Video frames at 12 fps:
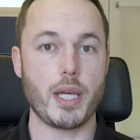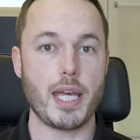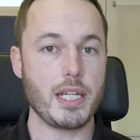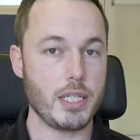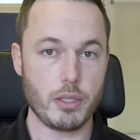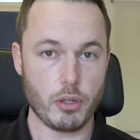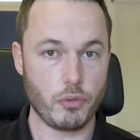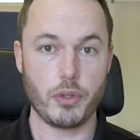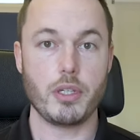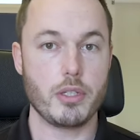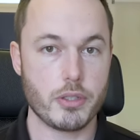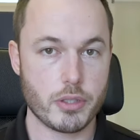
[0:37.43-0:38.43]
any of
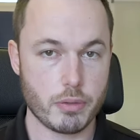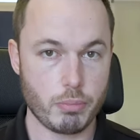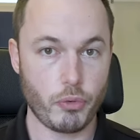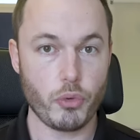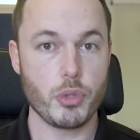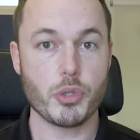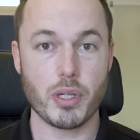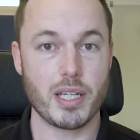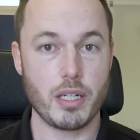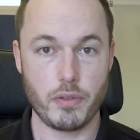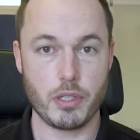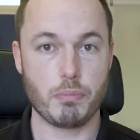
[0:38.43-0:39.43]
these, before you try
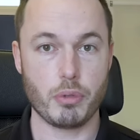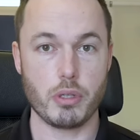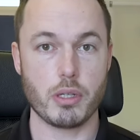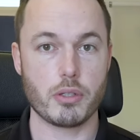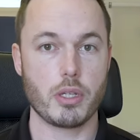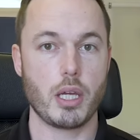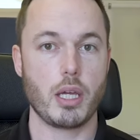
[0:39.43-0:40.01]
any of these products,